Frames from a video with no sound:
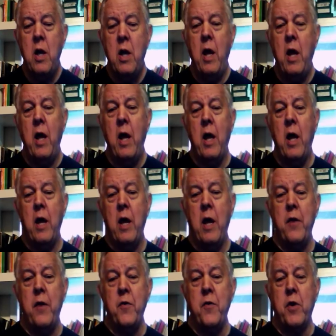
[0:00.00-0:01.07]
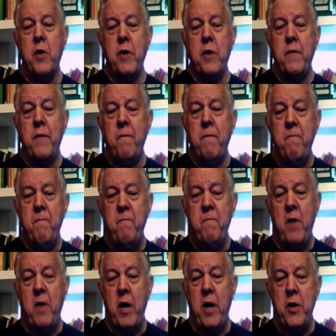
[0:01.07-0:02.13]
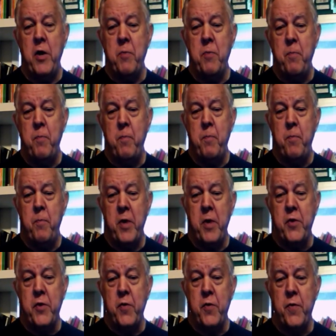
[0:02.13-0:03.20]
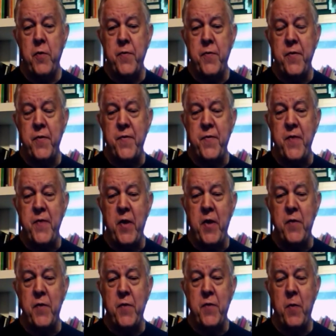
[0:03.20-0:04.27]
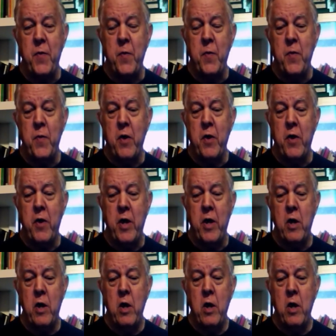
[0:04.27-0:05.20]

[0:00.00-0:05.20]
And you can find pictures and scenes on the internet